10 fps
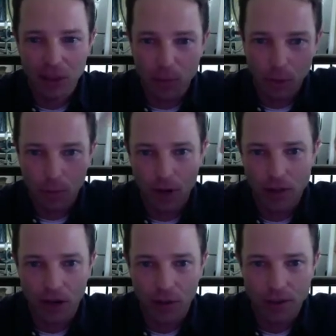and you put
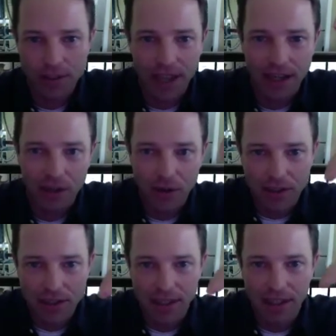pressure on one side and you
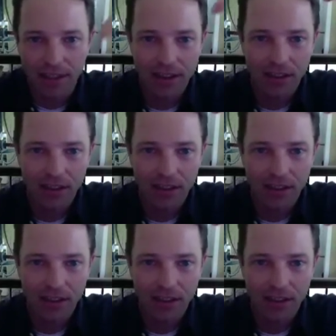can see